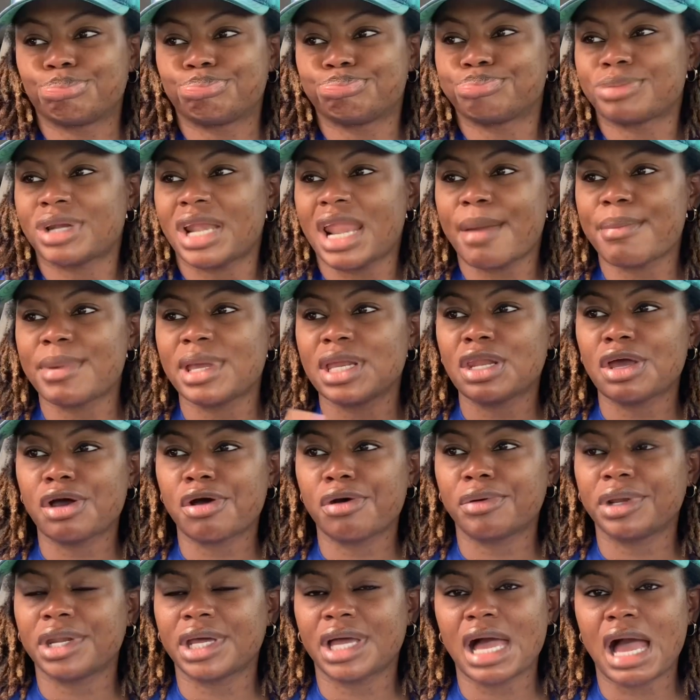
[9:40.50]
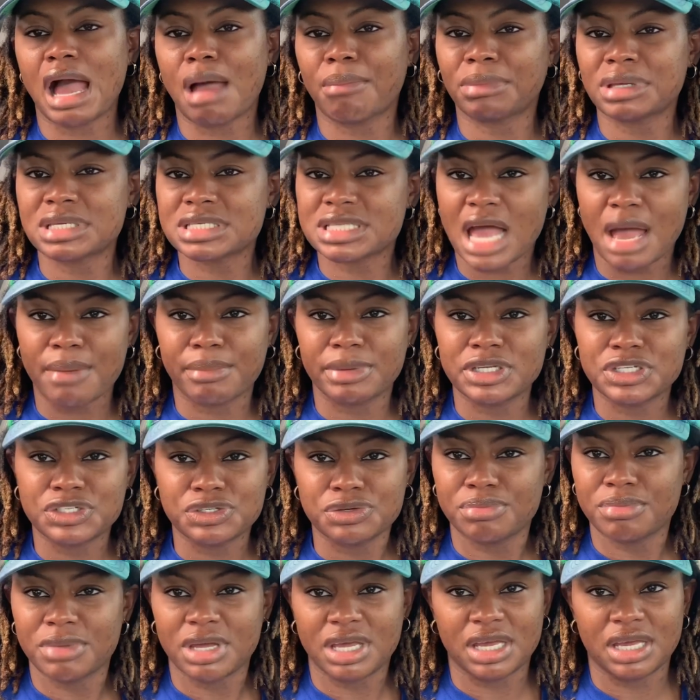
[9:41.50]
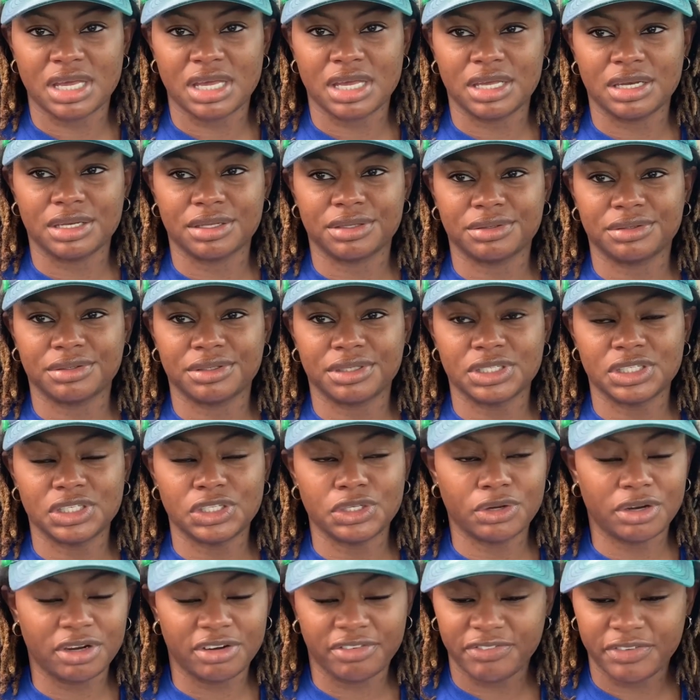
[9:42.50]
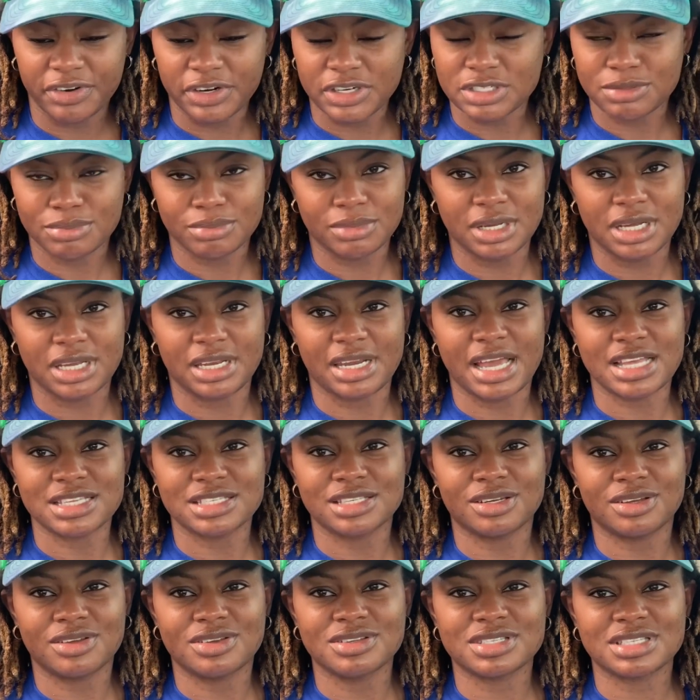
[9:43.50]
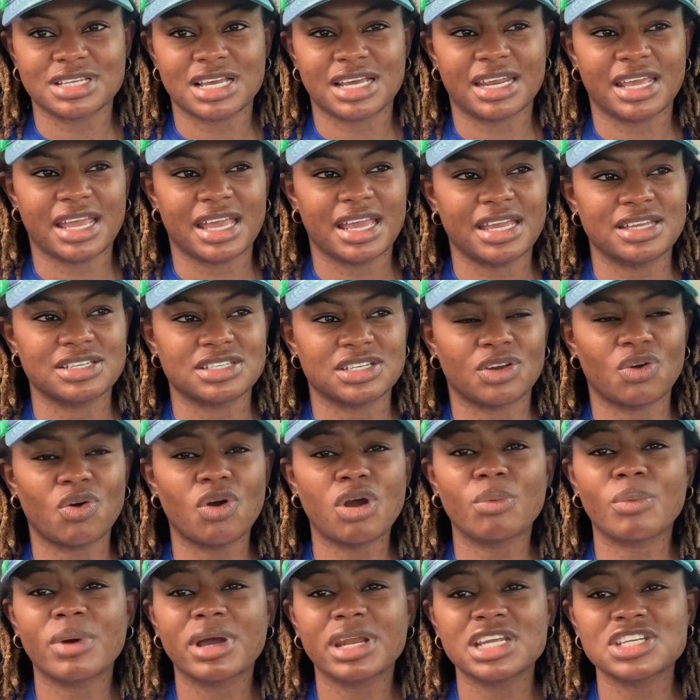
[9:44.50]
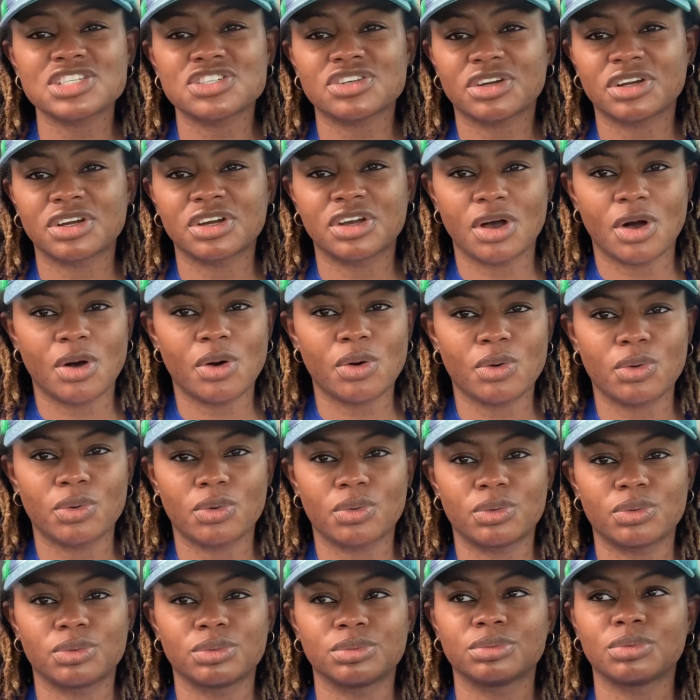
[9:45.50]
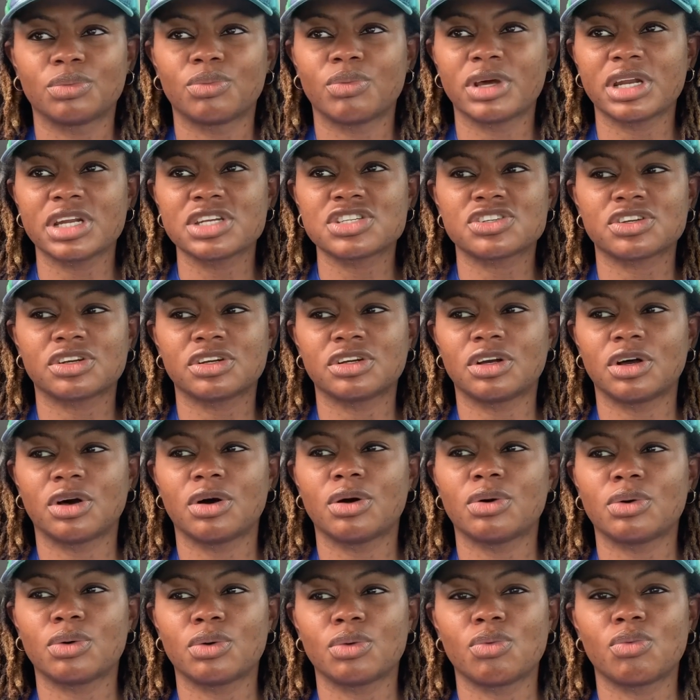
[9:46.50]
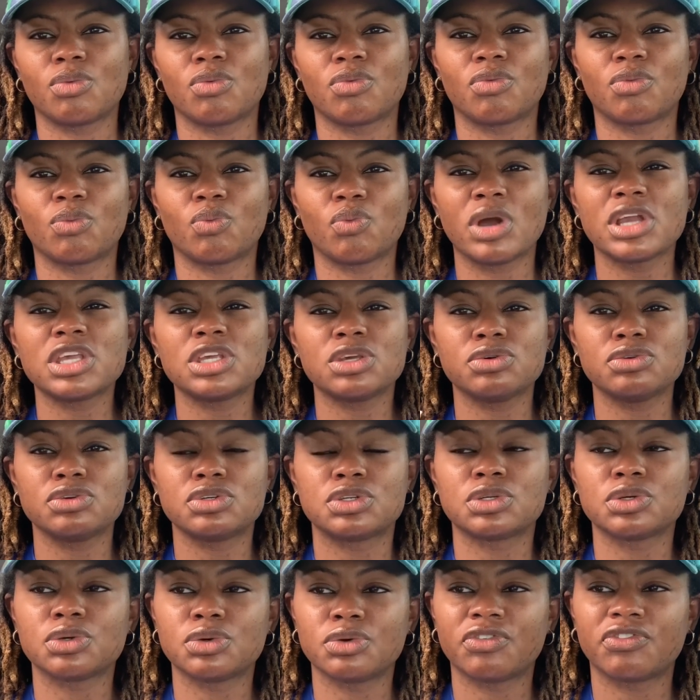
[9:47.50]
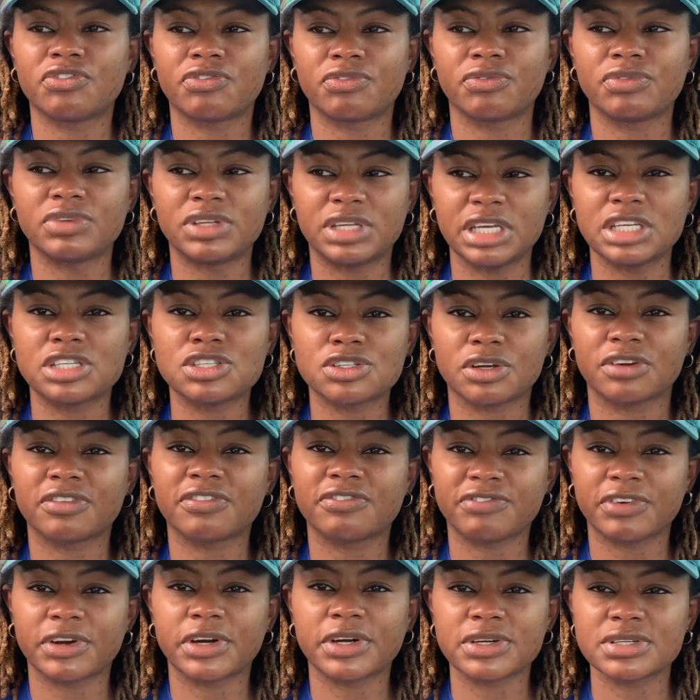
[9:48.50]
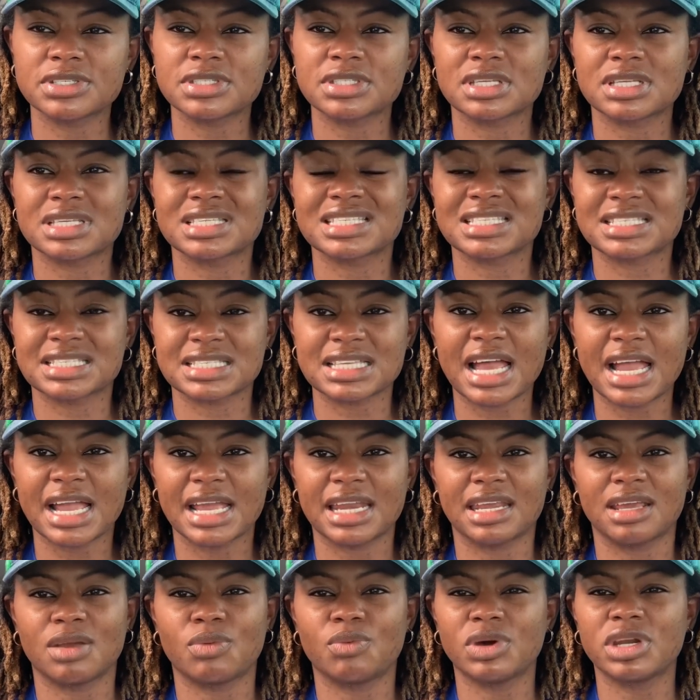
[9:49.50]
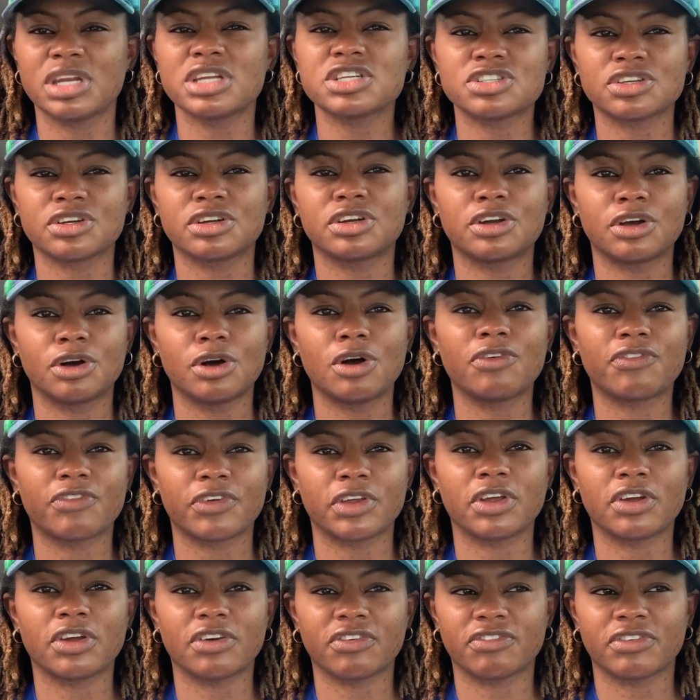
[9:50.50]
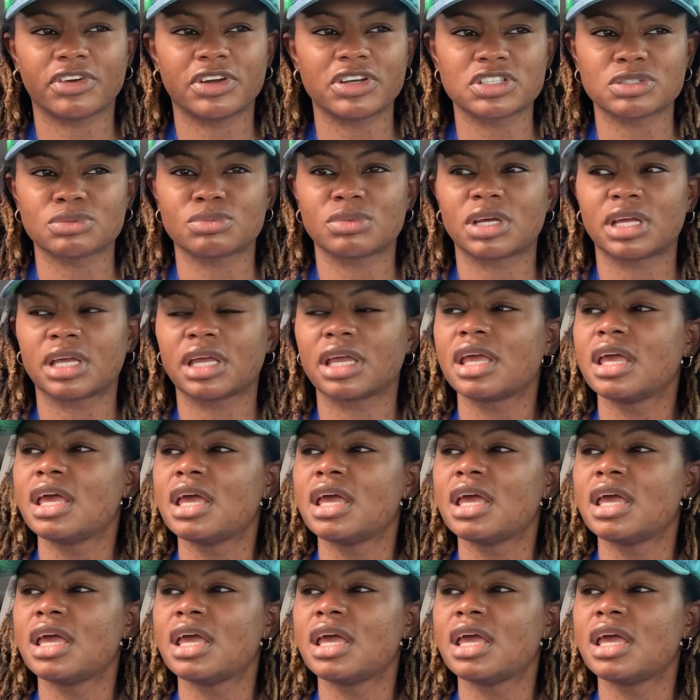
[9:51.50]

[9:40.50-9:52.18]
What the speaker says: Let me know in the comments how much you made your first month as a loan signing agent, or what is your goal? What is your goal when you do get your first signing? What is your goal for your first month?